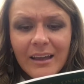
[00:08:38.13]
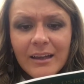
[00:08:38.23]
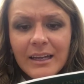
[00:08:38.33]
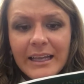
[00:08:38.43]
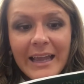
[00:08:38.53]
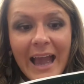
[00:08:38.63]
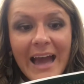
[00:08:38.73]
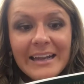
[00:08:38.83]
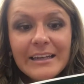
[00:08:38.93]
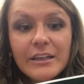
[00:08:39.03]
He
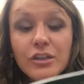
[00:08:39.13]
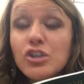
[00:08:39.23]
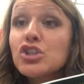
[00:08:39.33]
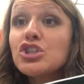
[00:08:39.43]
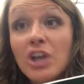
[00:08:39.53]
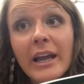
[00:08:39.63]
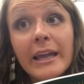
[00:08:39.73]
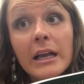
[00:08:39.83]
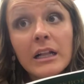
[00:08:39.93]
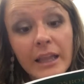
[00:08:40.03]
added
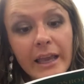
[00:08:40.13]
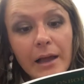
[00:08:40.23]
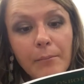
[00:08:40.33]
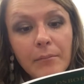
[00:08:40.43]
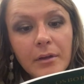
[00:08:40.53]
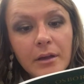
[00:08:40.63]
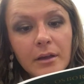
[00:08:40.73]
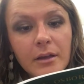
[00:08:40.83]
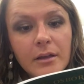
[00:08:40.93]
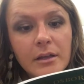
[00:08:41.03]
giant clam
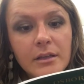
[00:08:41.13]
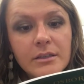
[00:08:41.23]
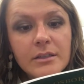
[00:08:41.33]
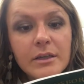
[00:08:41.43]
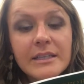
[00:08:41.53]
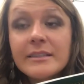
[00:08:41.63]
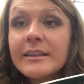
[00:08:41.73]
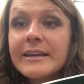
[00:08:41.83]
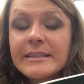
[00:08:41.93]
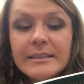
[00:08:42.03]
to his
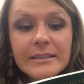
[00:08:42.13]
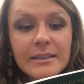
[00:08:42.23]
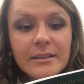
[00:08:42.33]
list.